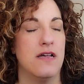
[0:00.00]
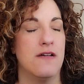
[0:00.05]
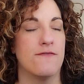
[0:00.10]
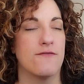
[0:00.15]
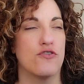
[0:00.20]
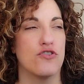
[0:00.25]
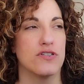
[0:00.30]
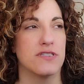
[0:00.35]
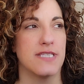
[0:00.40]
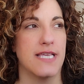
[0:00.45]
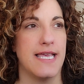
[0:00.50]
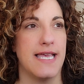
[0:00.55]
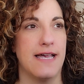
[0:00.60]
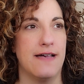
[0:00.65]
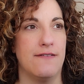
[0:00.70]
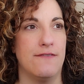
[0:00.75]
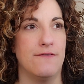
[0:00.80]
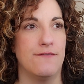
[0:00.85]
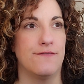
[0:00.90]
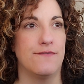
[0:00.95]
Of course, I
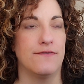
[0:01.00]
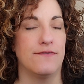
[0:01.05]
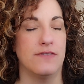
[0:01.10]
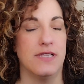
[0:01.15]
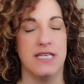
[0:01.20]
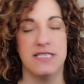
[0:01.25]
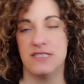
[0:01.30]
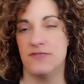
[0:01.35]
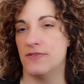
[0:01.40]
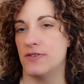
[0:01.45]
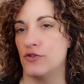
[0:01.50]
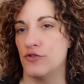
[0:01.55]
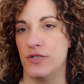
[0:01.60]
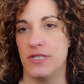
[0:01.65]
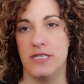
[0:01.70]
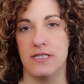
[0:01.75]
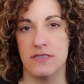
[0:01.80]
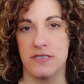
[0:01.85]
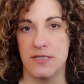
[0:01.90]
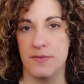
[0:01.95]
have lots of
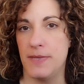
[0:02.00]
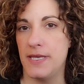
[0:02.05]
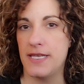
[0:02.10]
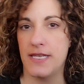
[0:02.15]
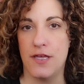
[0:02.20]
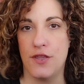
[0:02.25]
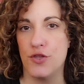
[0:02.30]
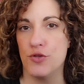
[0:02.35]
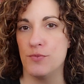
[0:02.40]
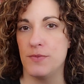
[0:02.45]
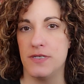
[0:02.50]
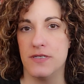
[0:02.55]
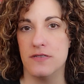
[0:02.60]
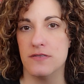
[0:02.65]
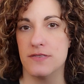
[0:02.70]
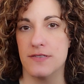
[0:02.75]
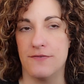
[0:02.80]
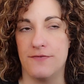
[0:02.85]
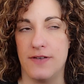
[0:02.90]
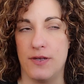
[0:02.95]
ingredients to make other
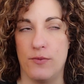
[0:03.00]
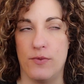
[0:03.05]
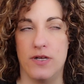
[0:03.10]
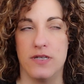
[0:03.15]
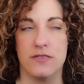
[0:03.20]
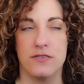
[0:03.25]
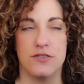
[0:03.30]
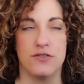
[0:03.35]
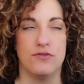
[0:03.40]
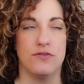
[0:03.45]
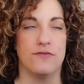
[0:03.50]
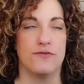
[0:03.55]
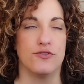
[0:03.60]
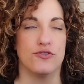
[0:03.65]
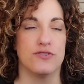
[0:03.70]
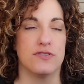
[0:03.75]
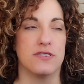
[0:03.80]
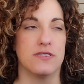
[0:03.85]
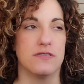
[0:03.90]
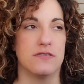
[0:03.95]
meals if I want to, if
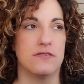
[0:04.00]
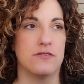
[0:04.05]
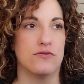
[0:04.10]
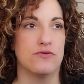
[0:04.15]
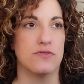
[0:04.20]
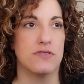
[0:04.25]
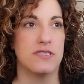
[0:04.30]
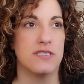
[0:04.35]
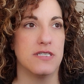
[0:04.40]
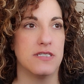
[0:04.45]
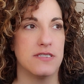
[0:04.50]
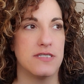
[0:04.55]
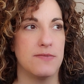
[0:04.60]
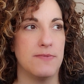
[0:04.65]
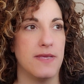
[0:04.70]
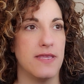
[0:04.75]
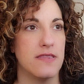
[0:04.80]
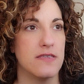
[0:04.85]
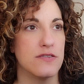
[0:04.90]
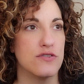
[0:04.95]
those things don't sing to
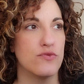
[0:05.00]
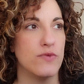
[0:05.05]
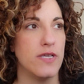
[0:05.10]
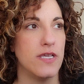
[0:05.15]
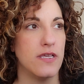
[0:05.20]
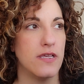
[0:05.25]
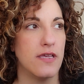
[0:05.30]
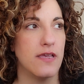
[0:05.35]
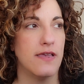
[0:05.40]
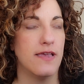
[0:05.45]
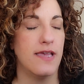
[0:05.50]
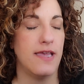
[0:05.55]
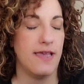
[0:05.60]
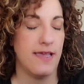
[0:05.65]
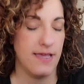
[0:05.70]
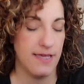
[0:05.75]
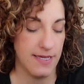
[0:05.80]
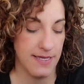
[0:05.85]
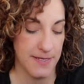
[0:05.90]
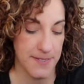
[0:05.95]
me this week.
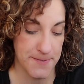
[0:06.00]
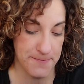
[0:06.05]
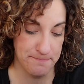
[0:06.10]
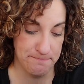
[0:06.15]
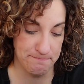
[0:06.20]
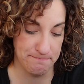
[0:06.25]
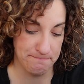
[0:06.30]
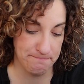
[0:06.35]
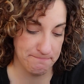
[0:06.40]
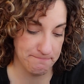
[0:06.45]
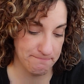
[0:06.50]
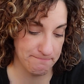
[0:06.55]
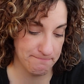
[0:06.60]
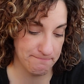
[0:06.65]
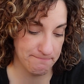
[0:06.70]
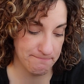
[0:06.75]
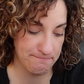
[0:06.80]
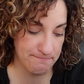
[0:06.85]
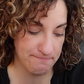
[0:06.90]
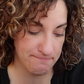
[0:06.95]
And
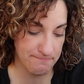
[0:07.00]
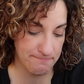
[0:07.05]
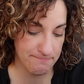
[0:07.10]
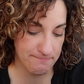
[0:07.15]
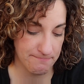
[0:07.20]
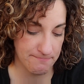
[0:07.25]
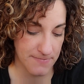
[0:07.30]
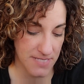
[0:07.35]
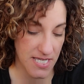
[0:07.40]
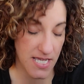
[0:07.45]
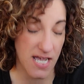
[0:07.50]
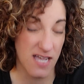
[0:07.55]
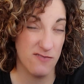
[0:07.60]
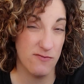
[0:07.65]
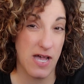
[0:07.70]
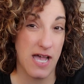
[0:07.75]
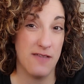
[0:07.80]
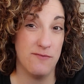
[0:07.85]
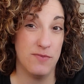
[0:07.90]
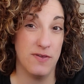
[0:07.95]
yeah,
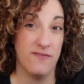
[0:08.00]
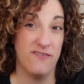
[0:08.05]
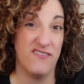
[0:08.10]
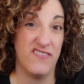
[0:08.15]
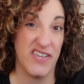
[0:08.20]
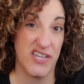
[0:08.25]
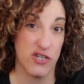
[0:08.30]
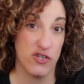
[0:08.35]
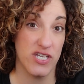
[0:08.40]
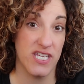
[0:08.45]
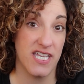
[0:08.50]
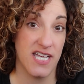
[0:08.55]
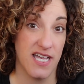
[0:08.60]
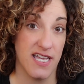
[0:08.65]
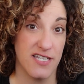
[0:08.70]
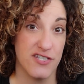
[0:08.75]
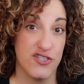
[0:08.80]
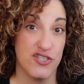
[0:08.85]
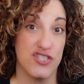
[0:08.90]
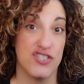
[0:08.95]
I've been very
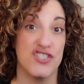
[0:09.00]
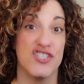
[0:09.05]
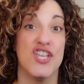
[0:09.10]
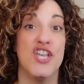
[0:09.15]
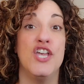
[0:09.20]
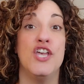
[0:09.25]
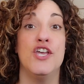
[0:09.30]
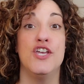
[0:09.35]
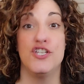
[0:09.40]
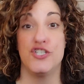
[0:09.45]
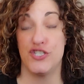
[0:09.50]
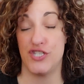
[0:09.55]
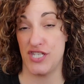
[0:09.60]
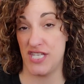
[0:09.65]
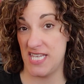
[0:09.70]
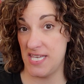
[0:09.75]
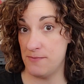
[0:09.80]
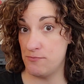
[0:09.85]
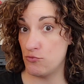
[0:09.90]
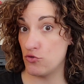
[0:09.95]
conscious to
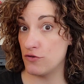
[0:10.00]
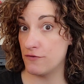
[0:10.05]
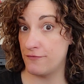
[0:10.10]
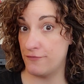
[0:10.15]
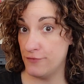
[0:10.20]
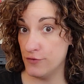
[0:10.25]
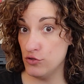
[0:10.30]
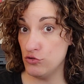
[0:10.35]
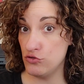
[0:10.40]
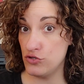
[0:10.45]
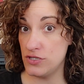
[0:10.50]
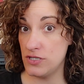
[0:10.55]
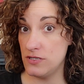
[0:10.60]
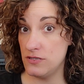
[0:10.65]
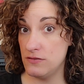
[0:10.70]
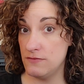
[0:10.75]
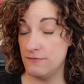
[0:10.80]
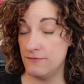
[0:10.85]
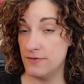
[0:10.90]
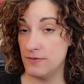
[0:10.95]
get more fruit
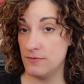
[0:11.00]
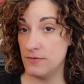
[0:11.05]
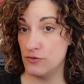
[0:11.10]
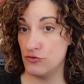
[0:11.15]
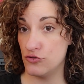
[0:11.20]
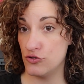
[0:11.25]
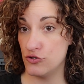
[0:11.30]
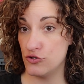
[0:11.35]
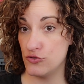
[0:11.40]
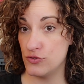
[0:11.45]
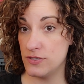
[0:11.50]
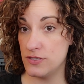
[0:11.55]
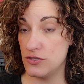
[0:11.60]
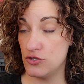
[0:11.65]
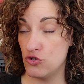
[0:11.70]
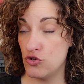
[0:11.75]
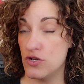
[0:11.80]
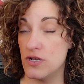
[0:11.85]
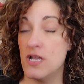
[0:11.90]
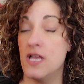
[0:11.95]
from the grocery
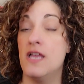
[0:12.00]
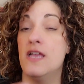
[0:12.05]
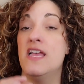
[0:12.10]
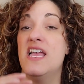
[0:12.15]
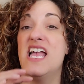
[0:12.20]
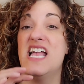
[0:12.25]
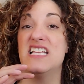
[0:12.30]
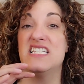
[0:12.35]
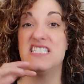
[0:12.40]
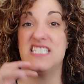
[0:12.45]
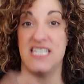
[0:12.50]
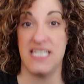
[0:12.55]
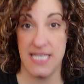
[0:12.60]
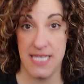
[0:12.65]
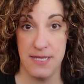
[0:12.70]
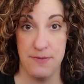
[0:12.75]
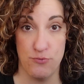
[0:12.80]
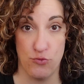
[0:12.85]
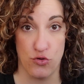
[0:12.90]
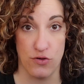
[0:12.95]
store and to
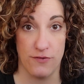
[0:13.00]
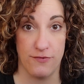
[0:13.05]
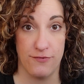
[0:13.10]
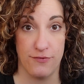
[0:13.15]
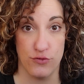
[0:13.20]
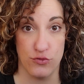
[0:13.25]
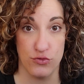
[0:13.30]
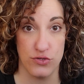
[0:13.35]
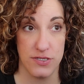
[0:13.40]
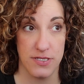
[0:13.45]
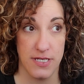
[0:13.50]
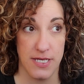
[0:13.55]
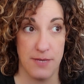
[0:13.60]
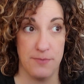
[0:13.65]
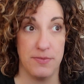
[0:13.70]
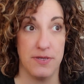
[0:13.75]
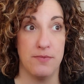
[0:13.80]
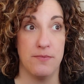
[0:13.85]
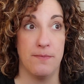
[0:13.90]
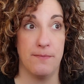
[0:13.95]
eat more fruit
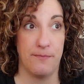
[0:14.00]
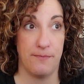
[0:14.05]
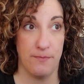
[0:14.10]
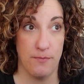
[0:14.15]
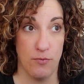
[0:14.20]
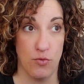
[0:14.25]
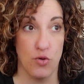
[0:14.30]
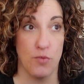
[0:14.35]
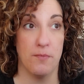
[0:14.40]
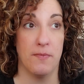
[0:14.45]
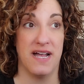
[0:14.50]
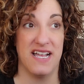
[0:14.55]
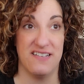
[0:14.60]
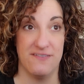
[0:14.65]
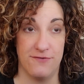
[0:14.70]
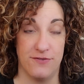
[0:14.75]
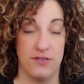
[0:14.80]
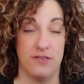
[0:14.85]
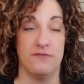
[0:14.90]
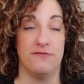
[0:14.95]
and be more
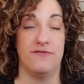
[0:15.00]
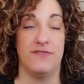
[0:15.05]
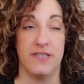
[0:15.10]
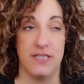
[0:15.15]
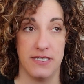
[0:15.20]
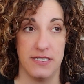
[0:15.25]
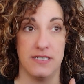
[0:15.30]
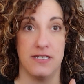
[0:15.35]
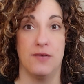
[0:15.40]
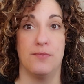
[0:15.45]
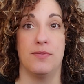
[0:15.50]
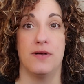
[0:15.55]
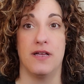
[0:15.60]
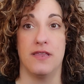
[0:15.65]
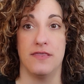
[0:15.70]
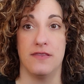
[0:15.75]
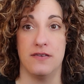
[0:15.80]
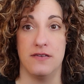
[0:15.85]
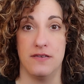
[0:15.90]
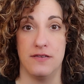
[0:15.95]
mindful of filling up
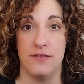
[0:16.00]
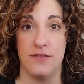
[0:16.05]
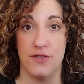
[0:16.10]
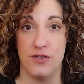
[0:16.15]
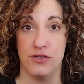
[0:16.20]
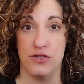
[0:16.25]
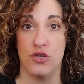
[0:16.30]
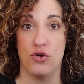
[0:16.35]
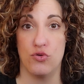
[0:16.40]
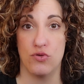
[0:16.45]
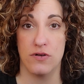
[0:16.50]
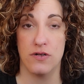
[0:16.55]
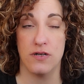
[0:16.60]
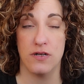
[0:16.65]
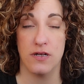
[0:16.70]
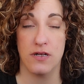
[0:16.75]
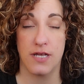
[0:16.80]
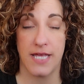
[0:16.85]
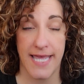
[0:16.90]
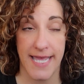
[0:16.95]
on the, the
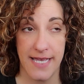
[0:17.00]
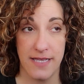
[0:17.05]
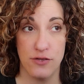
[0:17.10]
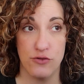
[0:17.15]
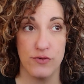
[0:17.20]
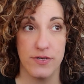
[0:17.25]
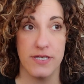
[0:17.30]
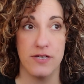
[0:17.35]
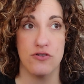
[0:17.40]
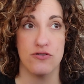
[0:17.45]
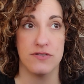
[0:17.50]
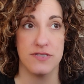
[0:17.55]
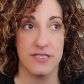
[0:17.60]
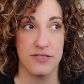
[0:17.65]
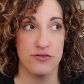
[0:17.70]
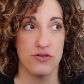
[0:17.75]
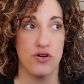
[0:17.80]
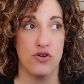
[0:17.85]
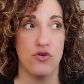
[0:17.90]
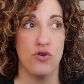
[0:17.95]
lower calorie or
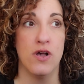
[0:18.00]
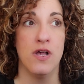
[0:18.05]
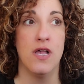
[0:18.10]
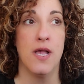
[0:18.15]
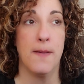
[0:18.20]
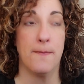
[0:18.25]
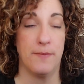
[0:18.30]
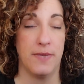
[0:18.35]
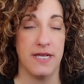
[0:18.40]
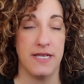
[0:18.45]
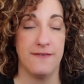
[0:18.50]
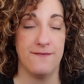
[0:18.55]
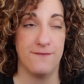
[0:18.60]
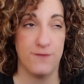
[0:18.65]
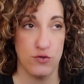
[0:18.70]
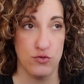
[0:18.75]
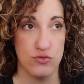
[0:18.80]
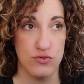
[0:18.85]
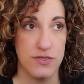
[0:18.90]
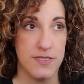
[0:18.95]
zero bite
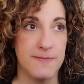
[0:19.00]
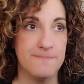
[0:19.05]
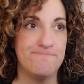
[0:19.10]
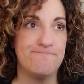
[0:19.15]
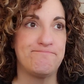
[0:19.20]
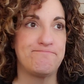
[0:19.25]
foods